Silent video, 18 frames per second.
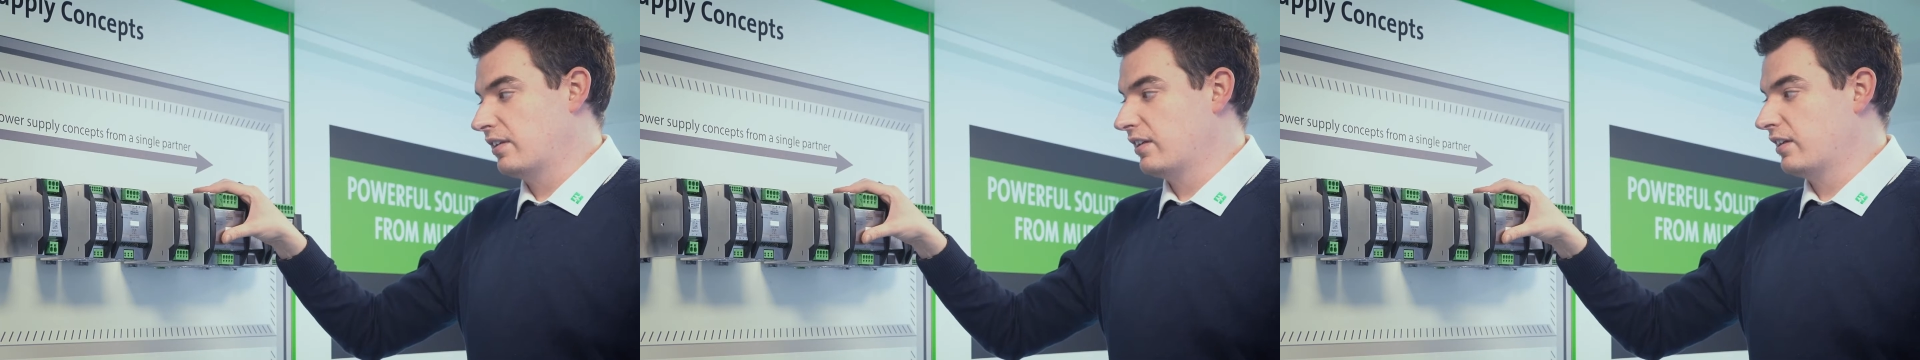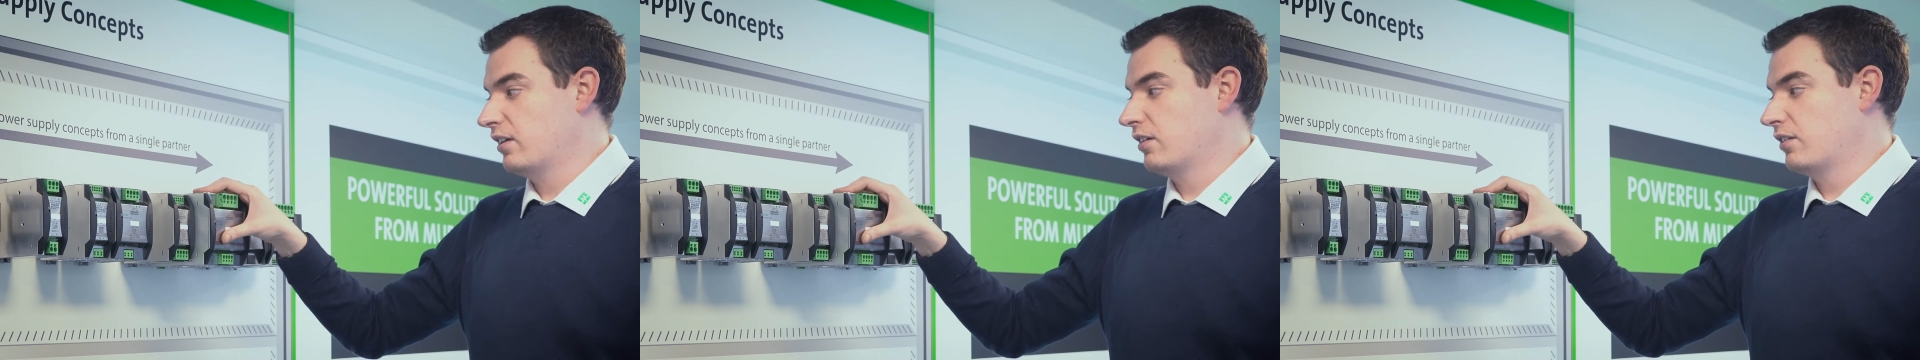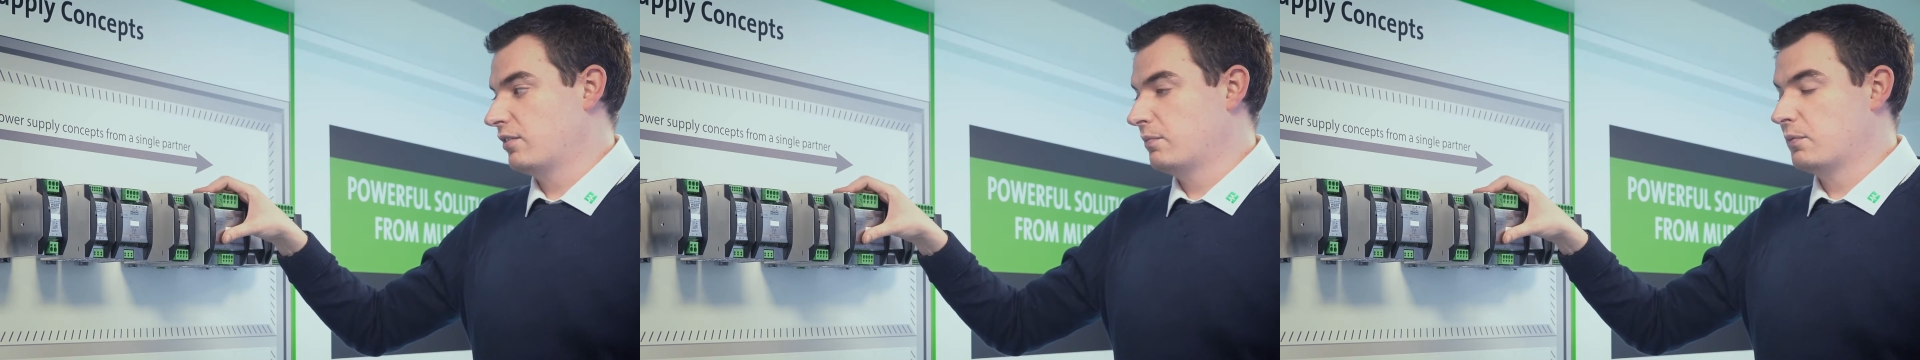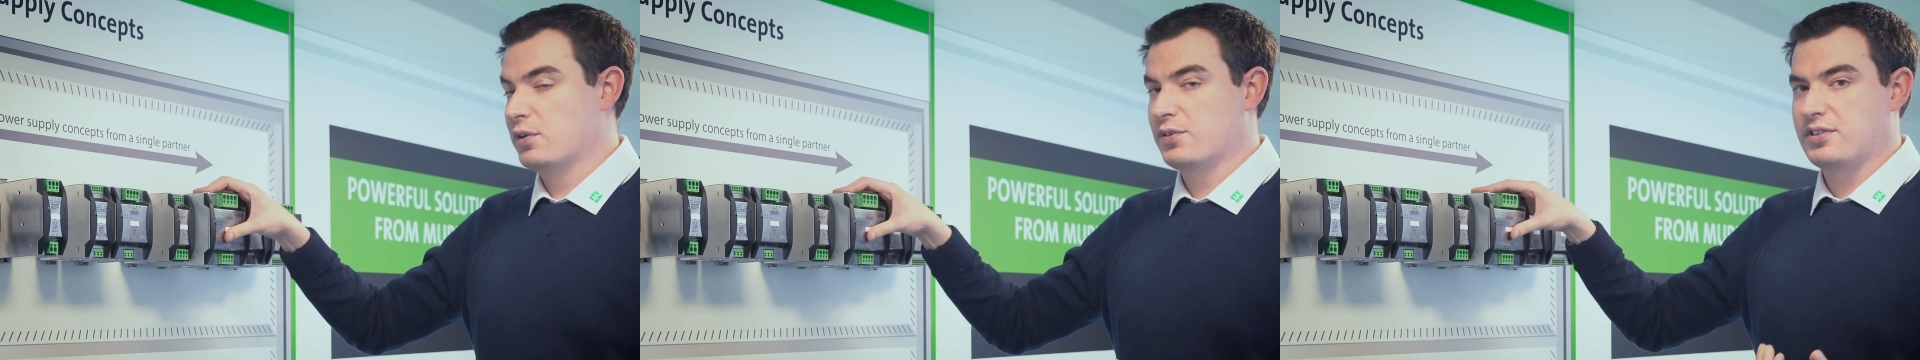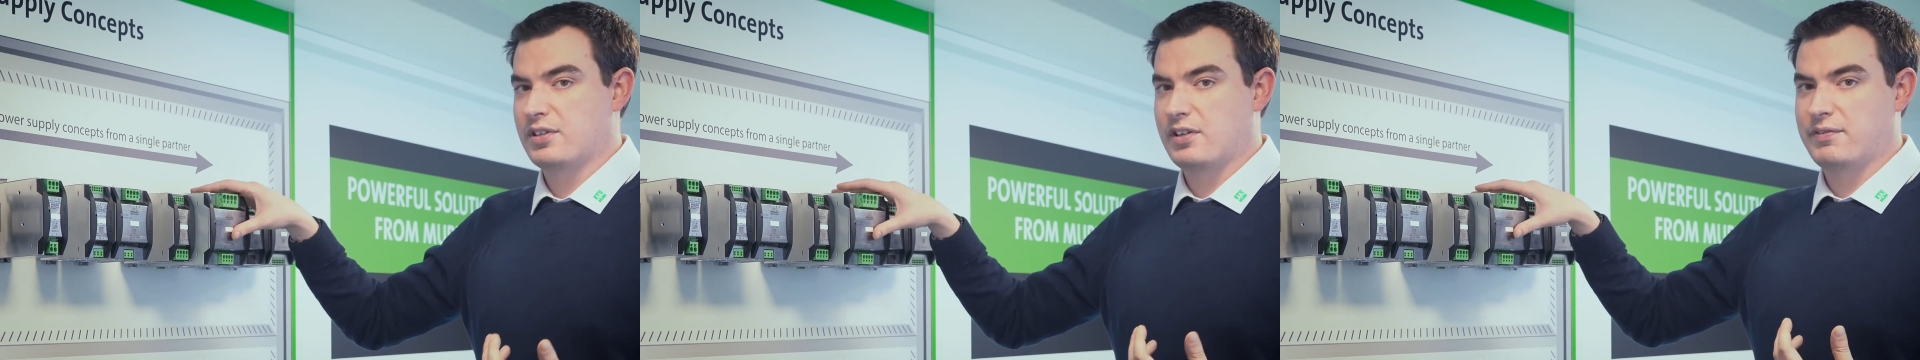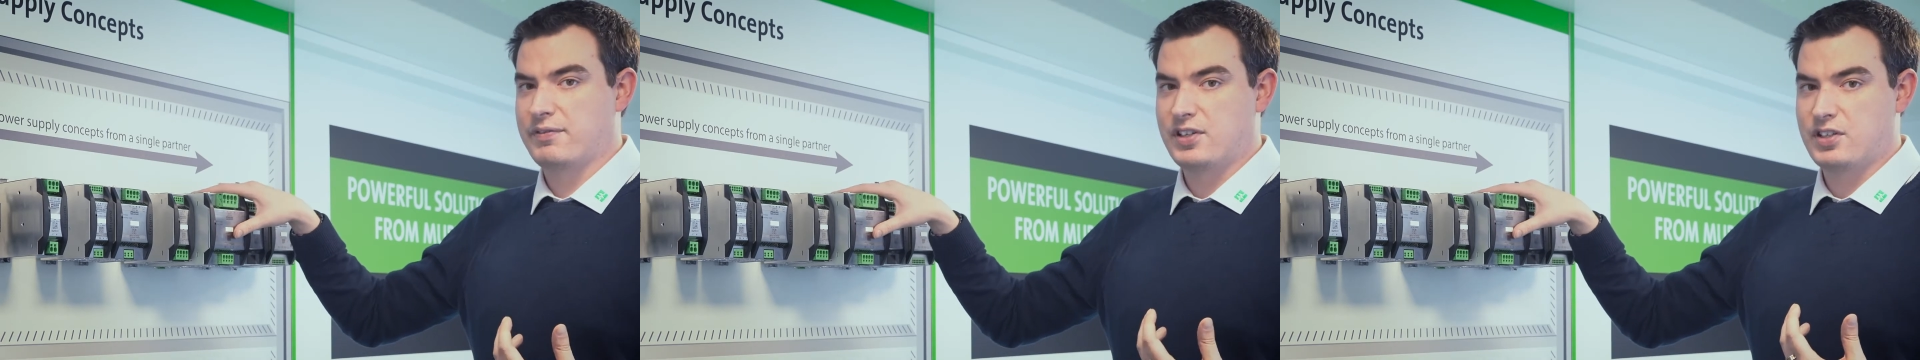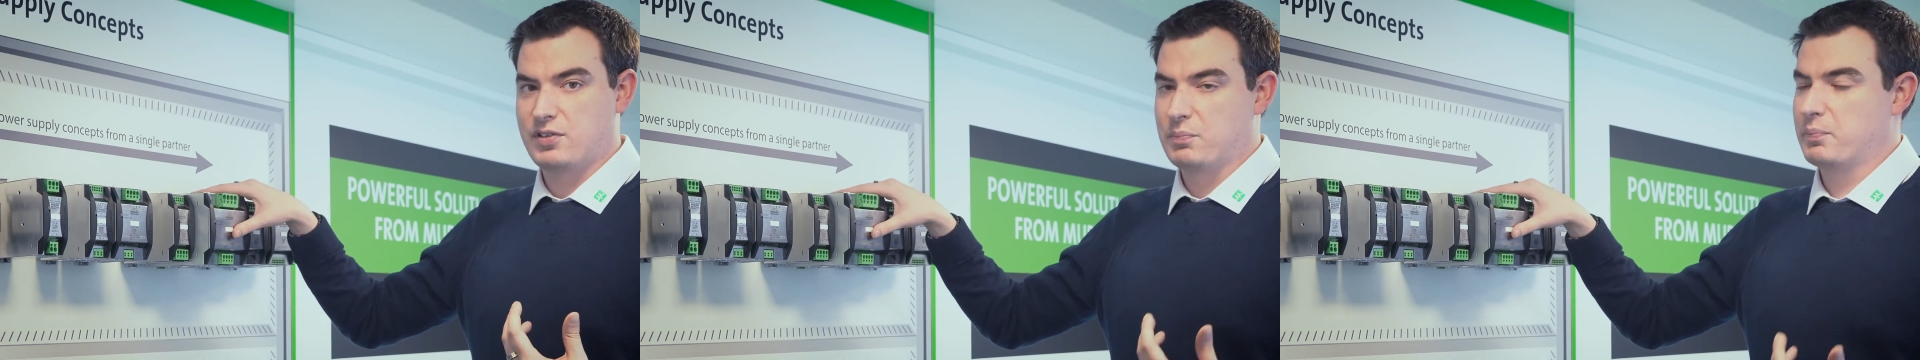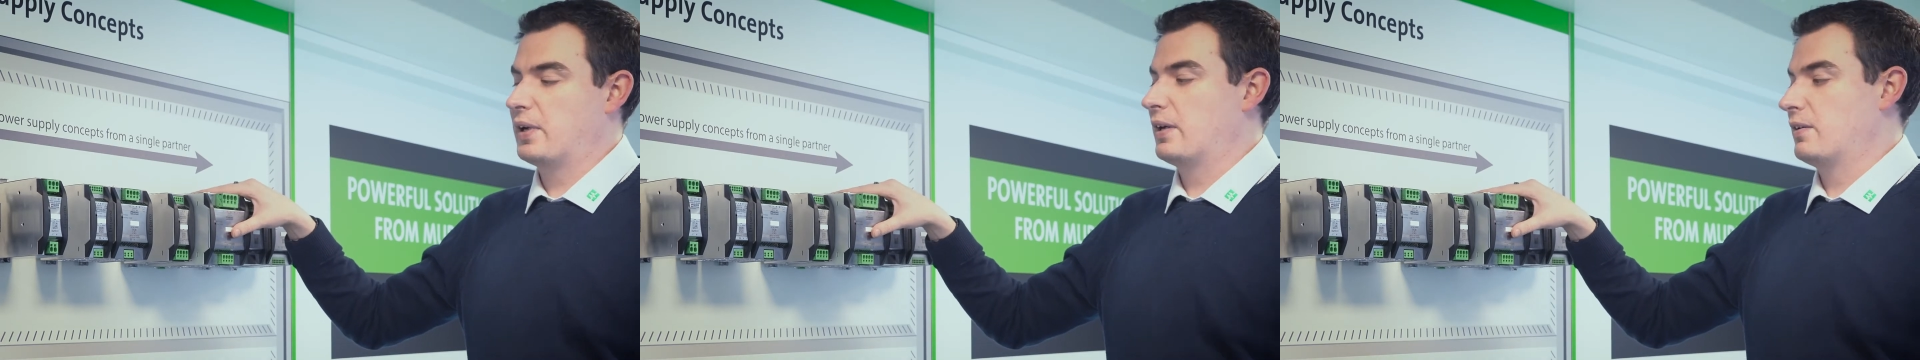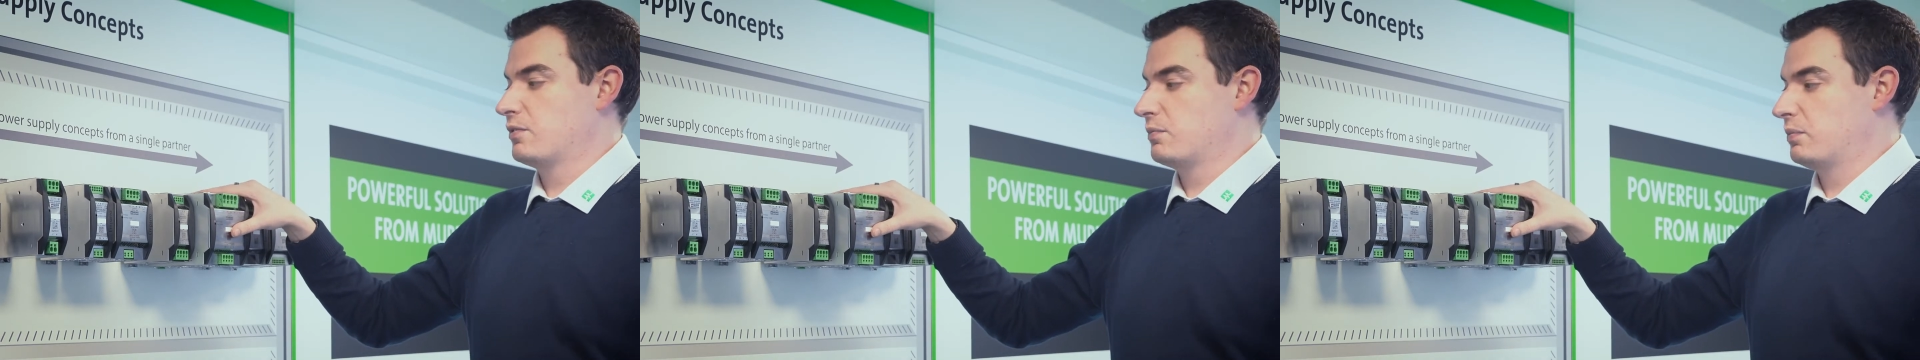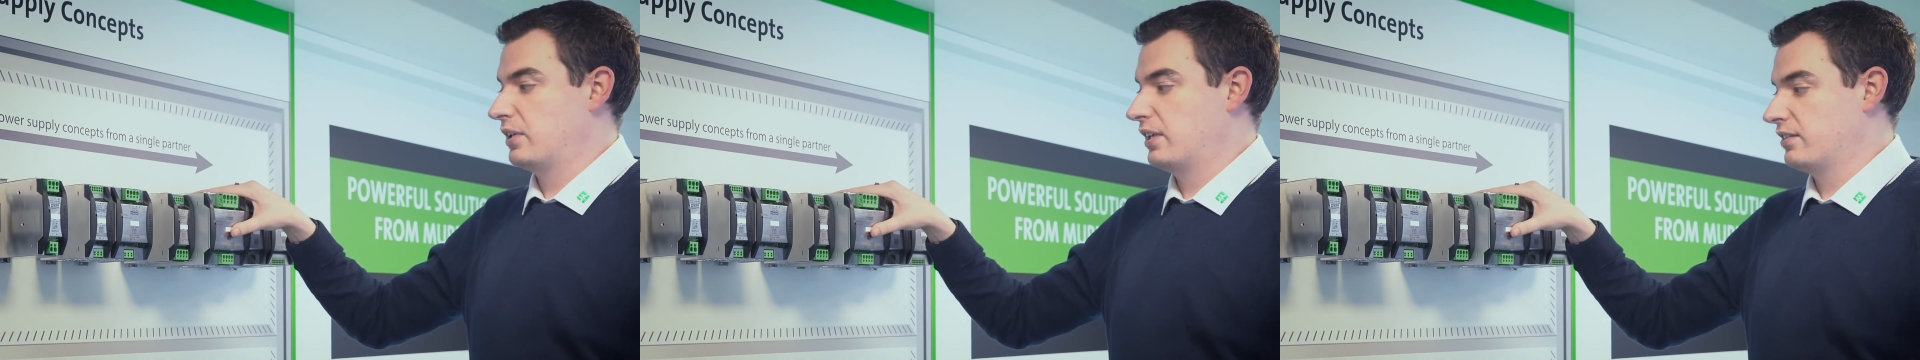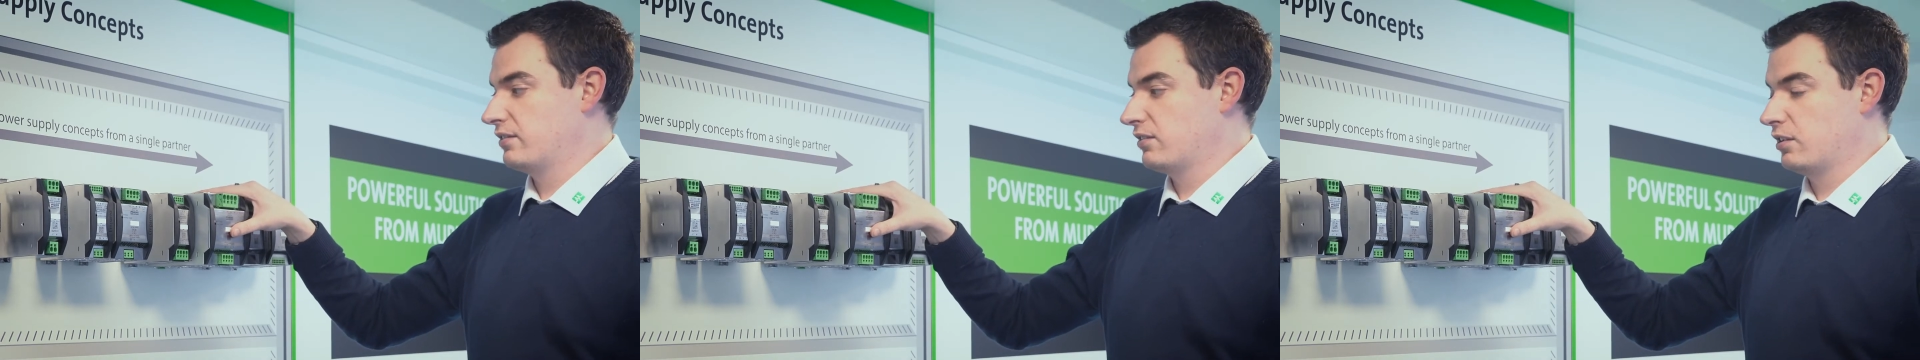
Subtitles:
they are the most efficient power supplies